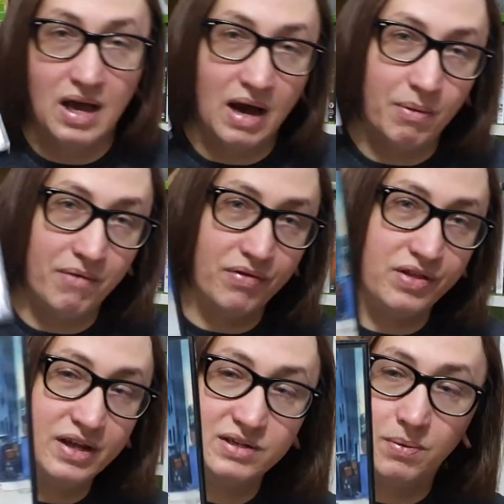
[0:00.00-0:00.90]
However,
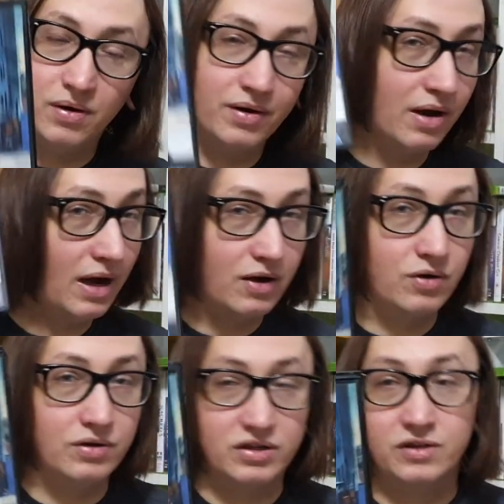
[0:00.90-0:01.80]
this one, I
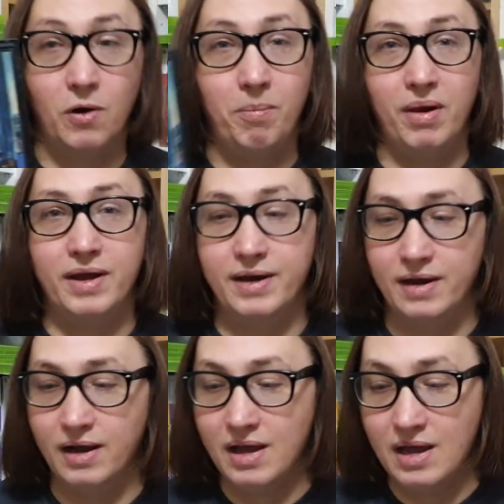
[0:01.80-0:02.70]
couldn't stop playing it.